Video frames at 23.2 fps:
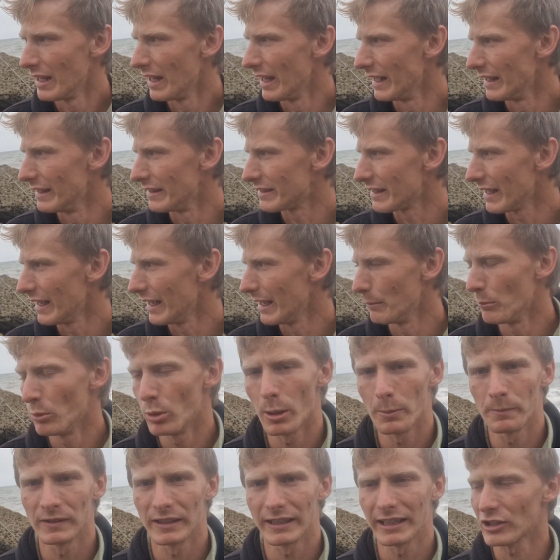and
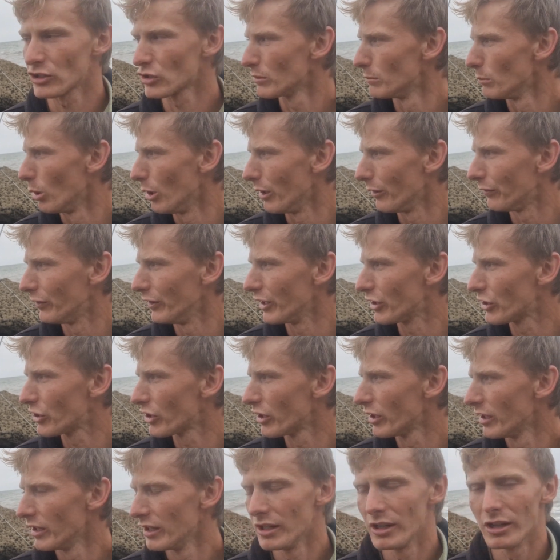hopefully get some more fish.
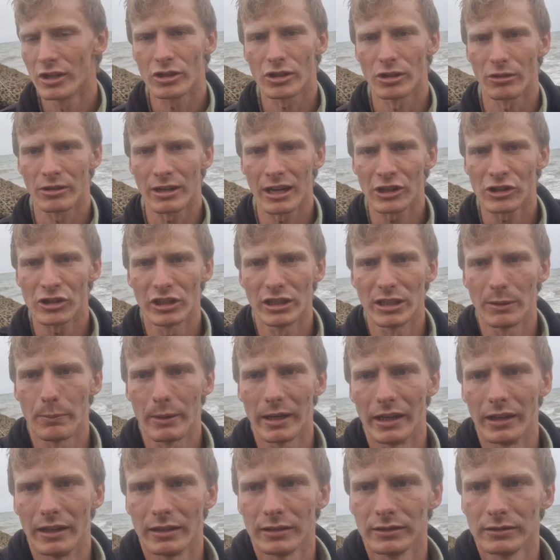So I'll catch you in a
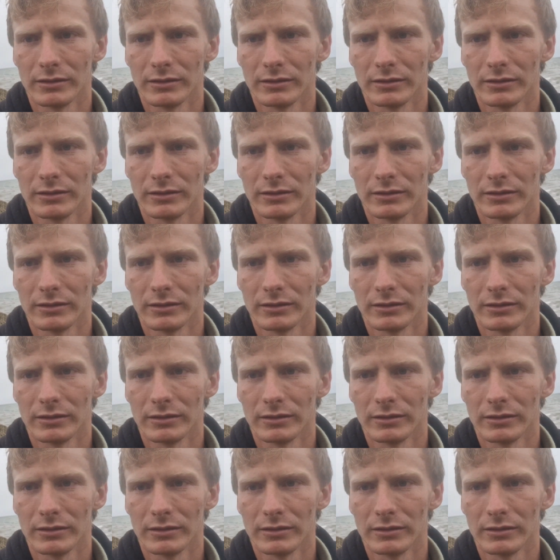bit.